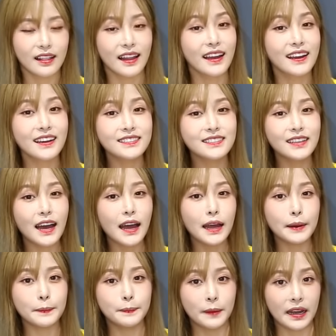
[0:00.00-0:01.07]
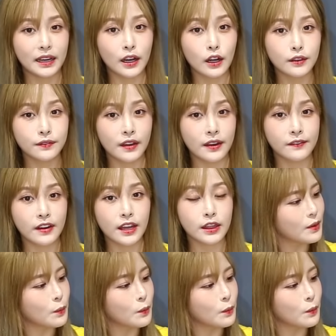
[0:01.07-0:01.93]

Like I said, my cult favorite,